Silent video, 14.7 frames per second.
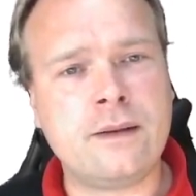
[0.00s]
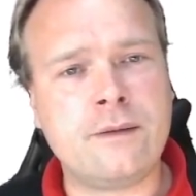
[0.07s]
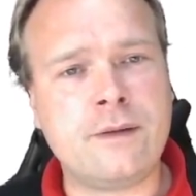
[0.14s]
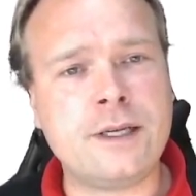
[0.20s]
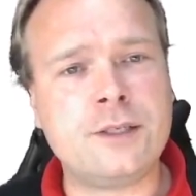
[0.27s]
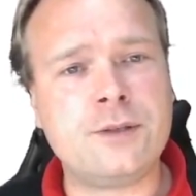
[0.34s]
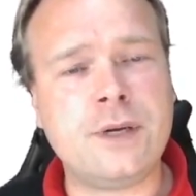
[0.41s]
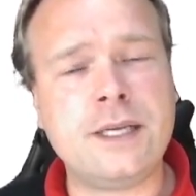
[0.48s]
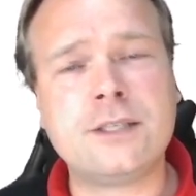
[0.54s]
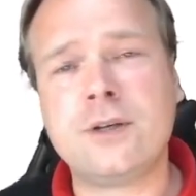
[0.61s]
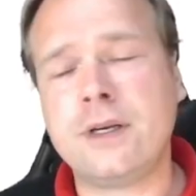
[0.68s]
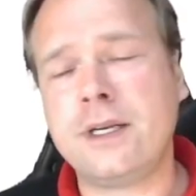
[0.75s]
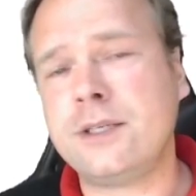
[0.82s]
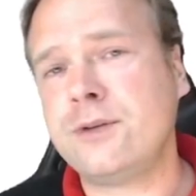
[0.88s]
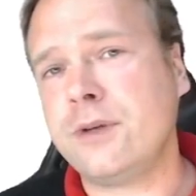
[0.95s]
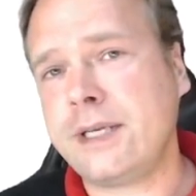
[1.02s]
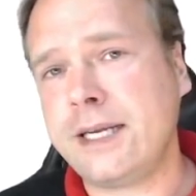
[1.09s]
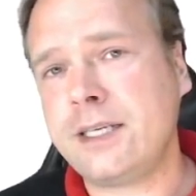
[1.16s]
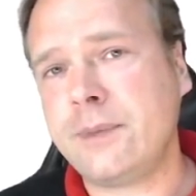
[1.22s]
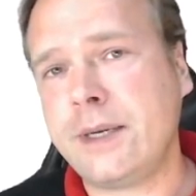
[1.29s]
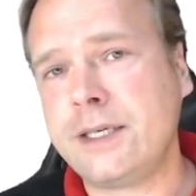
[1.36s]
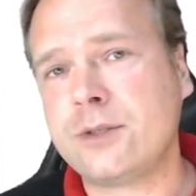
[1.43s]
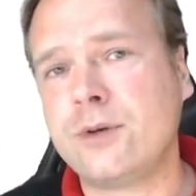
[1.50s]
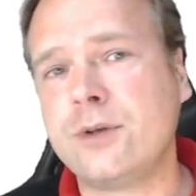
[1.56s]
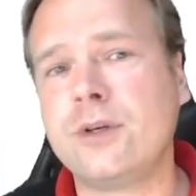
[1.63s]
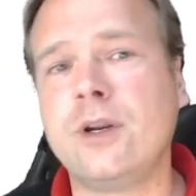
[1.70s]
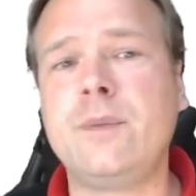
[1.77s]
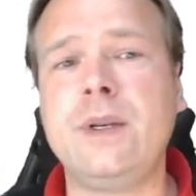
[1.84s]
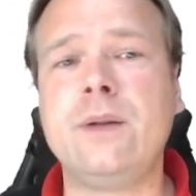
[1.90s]
things you insert into a database
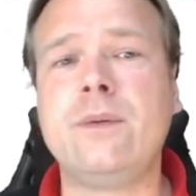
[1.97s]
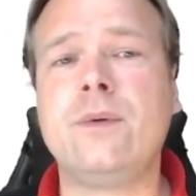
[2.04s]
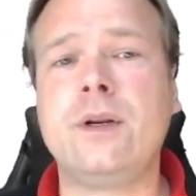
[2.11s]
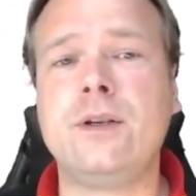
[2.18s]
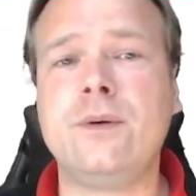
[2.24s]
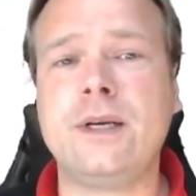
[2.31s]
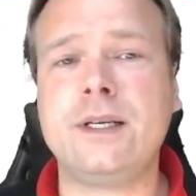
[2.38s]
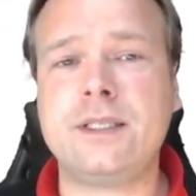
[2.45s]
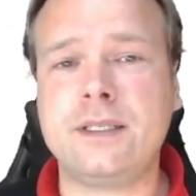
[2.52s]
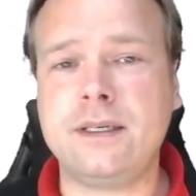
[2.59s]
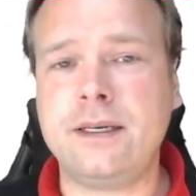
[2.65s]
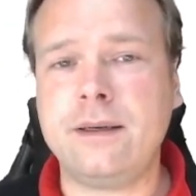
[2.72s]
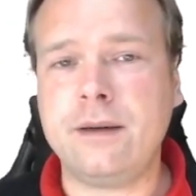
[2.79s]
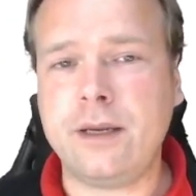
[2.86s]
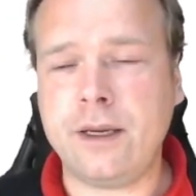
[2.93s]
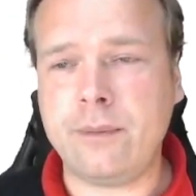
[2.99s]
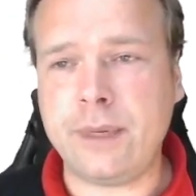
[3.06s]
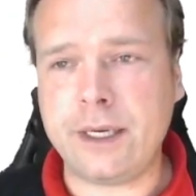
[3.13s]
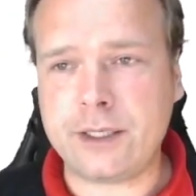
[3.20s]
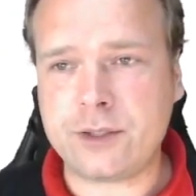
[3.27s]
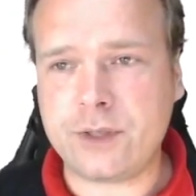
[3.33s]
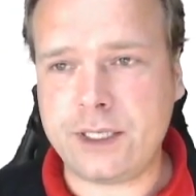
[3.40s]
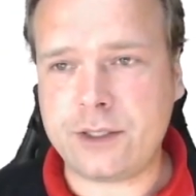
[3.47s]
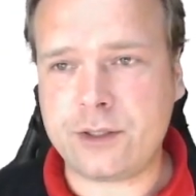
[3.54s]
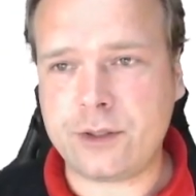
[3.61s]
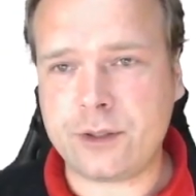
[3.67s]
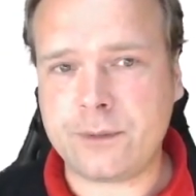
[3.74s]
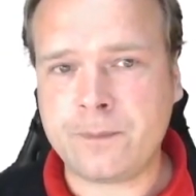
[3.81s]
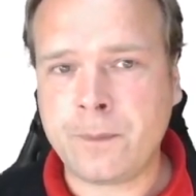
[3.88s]
could not be what you actually meant to
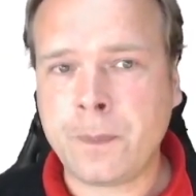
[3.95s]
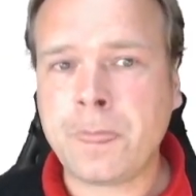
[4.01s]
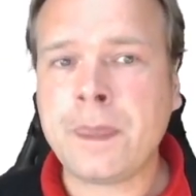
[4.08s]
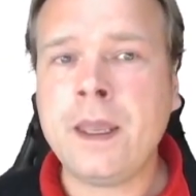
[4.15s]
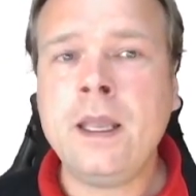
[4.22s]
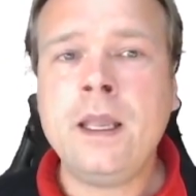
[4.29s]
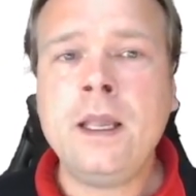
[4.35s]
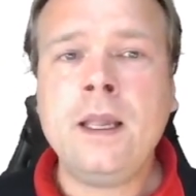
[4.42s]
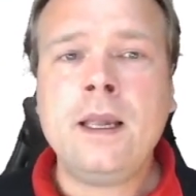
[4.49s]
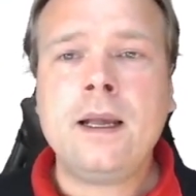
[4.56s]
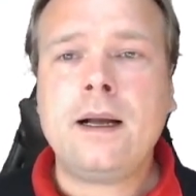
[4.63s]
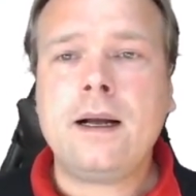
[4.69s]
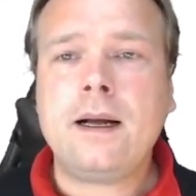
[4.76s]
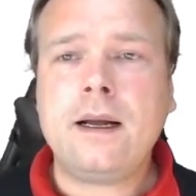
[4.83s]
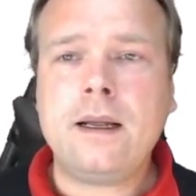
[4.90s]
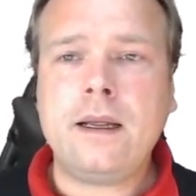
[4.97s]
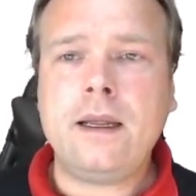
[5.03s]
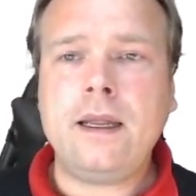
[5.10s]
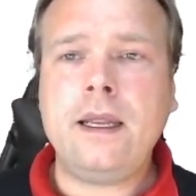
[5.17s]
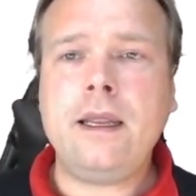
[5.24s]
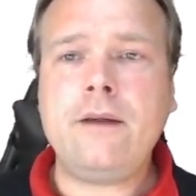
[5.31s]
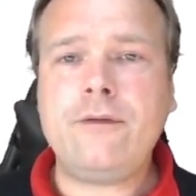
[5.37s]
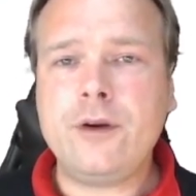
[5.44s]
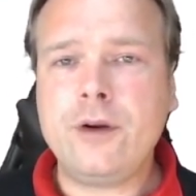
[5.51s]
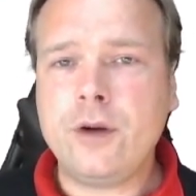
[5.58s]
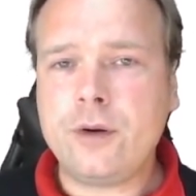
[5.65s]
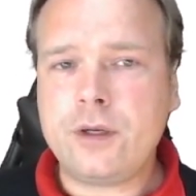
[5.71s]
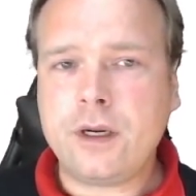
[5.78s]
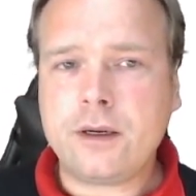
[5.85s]
insert. If you
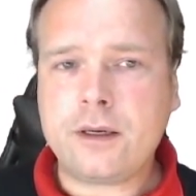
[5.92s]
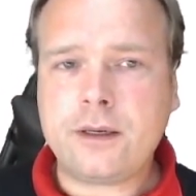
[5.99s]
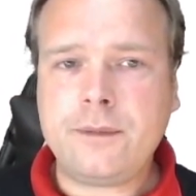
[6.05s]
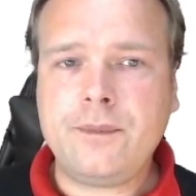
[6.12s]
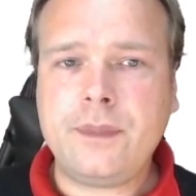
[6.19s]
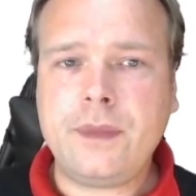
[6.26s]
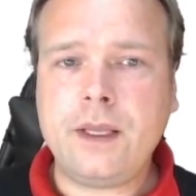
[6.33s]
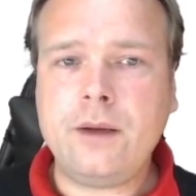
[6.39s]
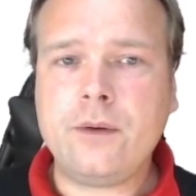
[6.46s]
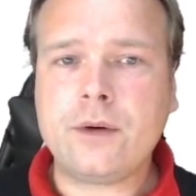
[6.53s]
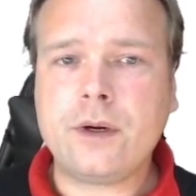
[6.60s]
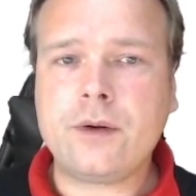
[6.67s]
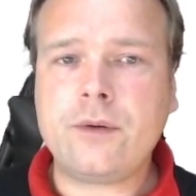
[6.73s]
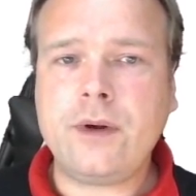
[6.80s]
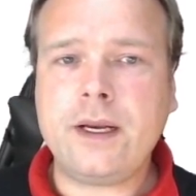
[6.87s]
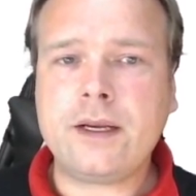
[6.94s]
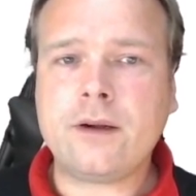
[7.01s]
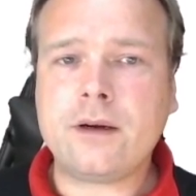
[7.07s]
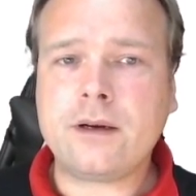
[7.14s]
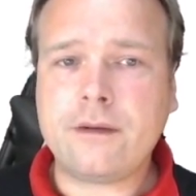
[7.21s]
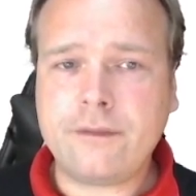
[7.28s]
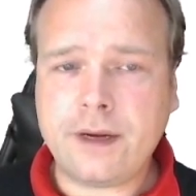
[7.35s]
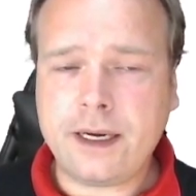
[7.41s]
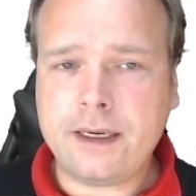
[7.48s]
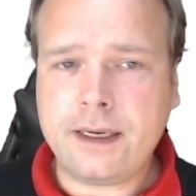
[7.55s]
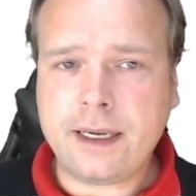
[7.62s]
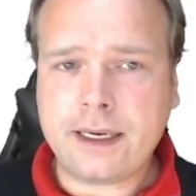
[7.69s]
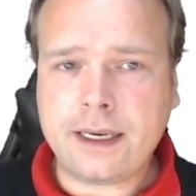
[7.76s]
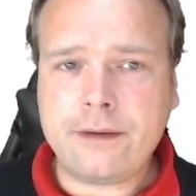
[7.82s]
know Docker, then you can create a Docker file
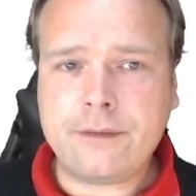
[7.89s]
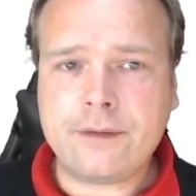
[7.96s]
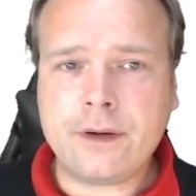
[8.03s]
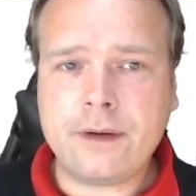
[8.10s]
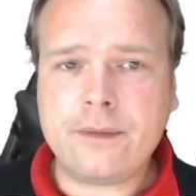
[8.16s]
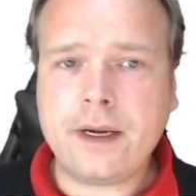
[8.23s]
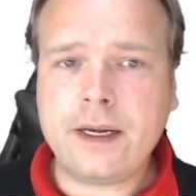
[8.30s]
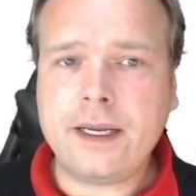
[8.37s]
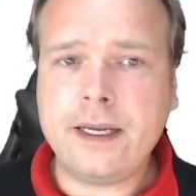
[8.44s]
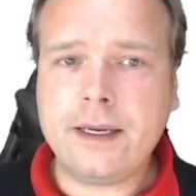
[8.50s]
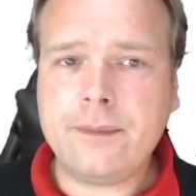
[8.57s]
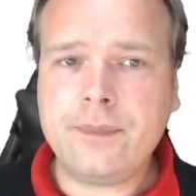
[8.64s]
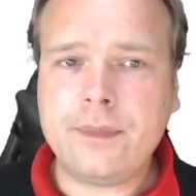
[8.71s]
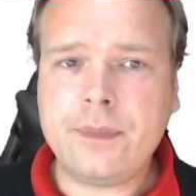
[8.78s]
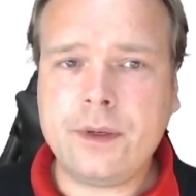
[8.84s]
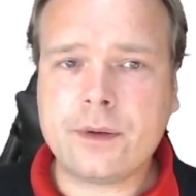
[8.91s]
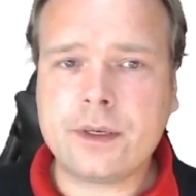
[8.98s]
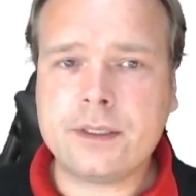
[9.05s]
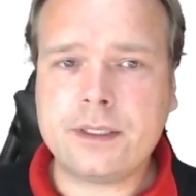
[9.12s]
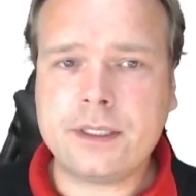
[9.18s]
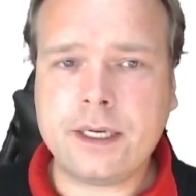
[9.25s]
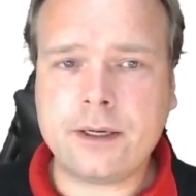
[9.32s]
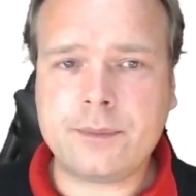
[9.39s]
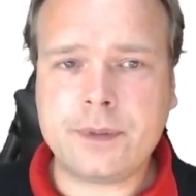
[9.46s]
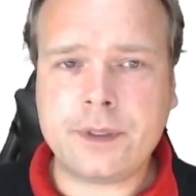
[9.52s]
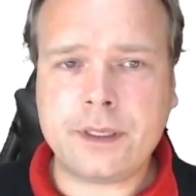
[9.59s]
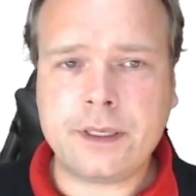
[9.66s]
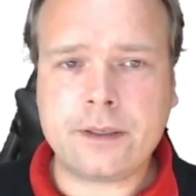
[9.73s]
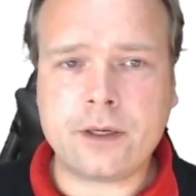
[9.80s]
like I've done right here. You can set up
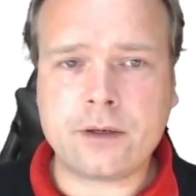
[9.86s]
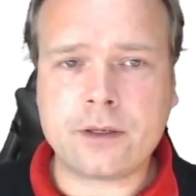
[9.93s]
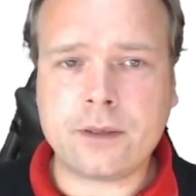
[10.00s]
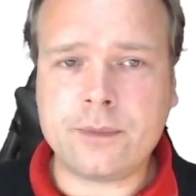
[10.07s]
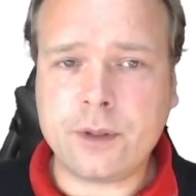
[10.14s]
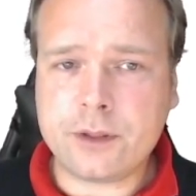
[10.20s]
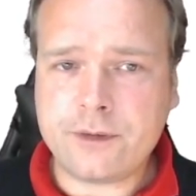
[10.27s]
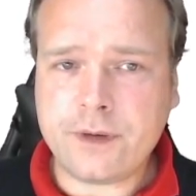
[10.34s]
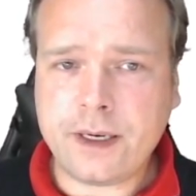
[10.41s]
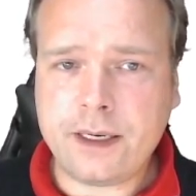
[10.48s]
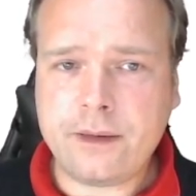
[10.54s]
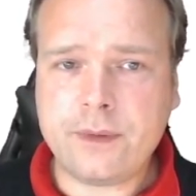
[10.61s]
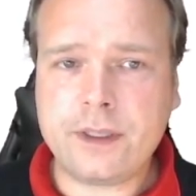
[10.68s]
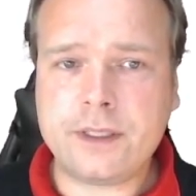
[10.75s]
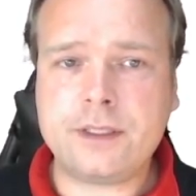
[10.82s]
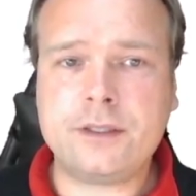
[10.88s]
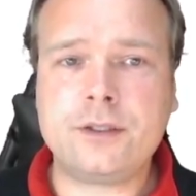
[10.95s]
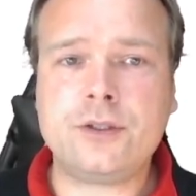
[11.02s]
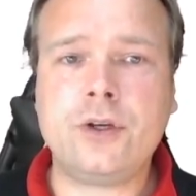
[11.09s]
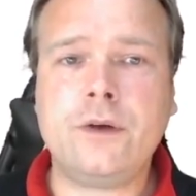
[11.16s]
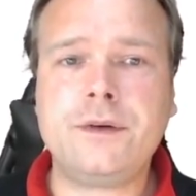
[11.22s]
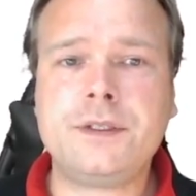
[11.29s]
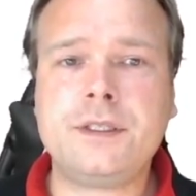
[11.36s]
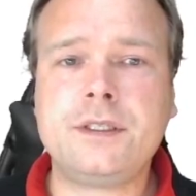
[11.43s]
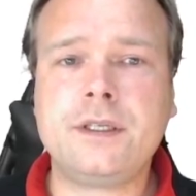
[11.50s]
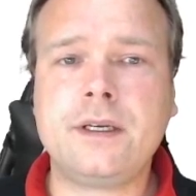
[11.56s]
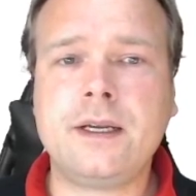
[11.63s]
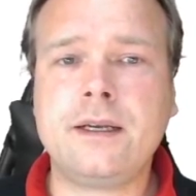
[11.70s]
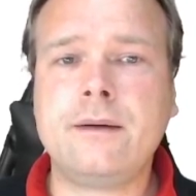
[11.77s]
a Docker Compose file with
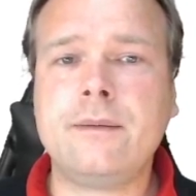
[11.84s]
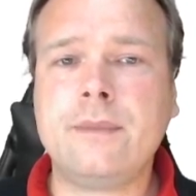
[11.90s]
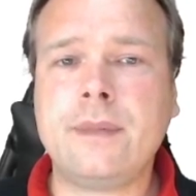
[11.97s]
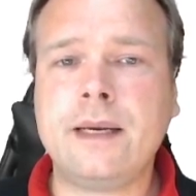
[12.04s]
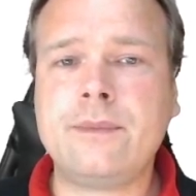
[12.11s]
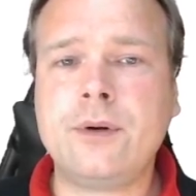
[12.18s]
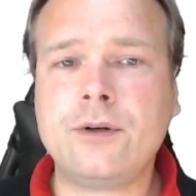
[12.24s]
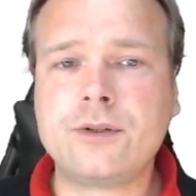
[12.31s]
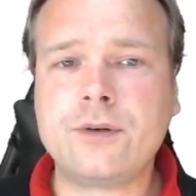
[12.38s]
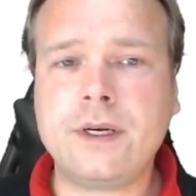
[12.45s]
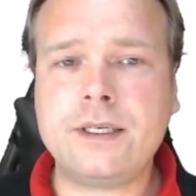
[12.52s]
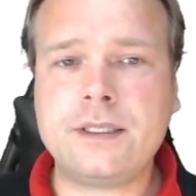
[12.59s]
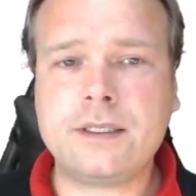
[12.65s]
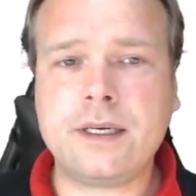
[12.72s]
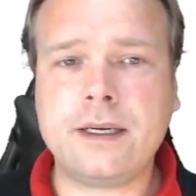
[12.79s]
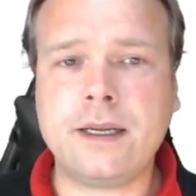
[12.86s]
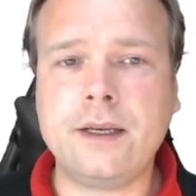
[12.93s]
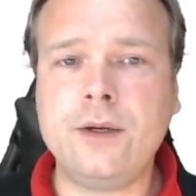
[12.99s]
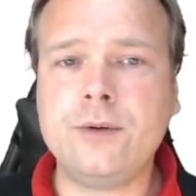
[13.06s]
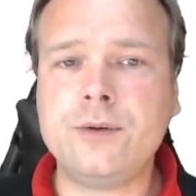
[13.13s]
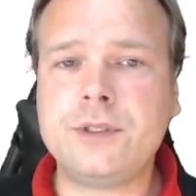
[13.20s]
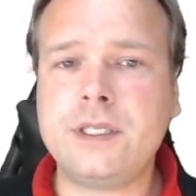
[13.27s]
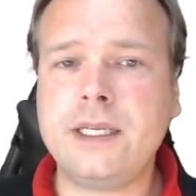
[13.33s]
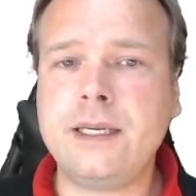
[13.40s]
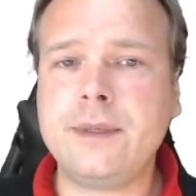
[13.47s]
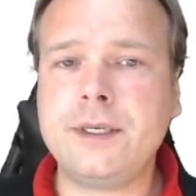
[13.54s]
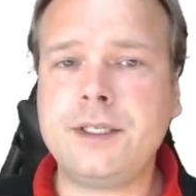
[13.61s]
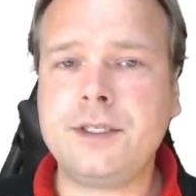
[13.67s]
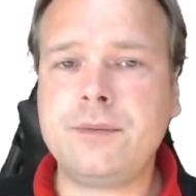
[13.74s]
services and then my Postgres, and then use the
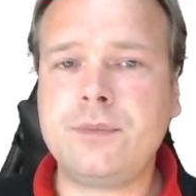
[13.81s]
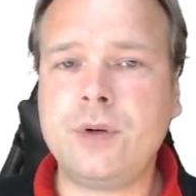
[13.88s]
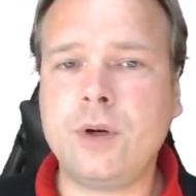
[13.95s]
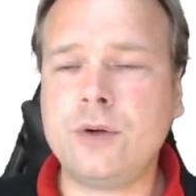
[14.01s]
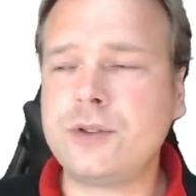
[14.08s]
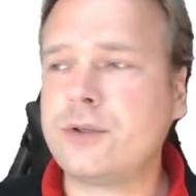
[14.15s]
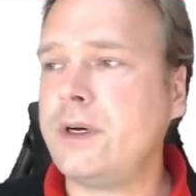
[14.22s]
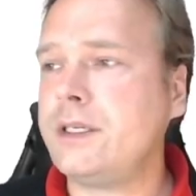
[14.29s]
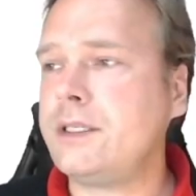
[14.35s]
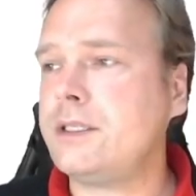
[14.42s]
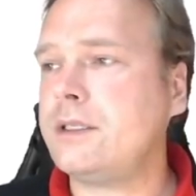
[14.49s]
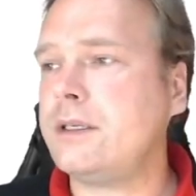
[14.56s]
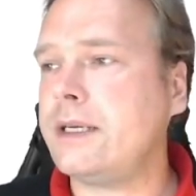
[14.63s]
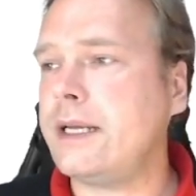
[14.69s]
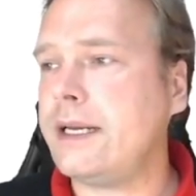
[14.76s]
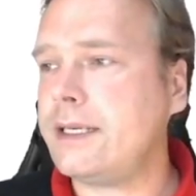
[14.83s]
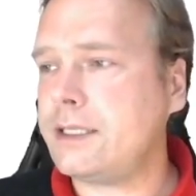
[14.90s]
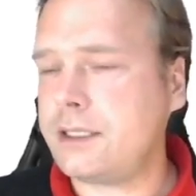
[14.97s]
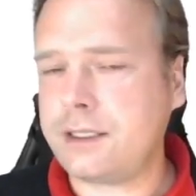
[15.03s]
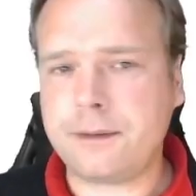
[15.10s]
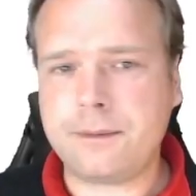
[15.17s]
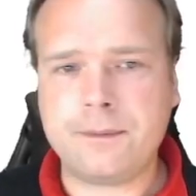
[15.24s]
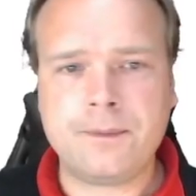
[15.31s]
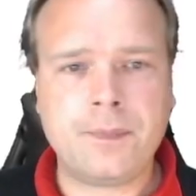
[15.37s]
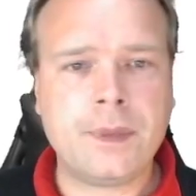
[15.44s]
image Postgres latest.